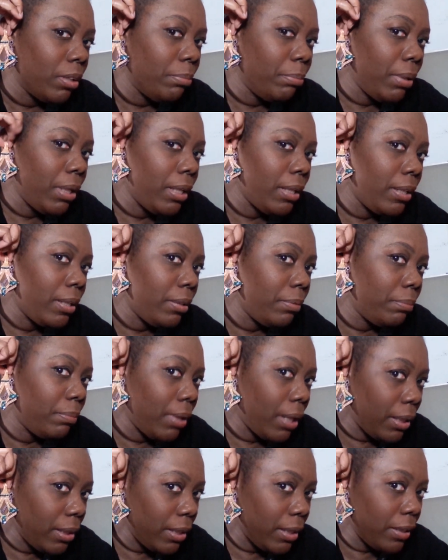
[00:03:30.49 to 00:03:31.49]
But
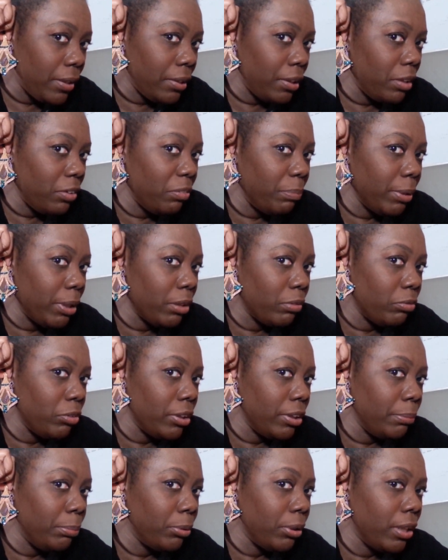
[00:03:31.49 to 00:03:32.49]
I think it'll make a
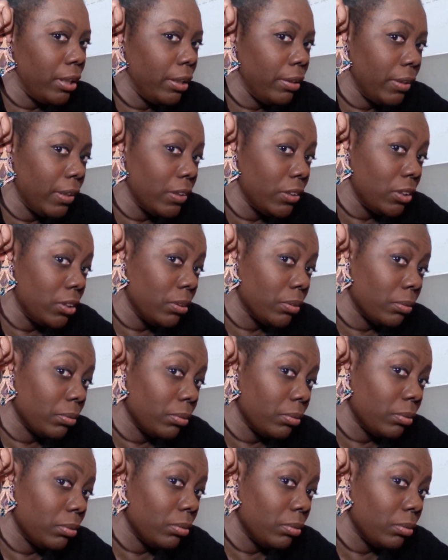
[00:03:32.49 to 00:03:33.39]
really pretty earring too.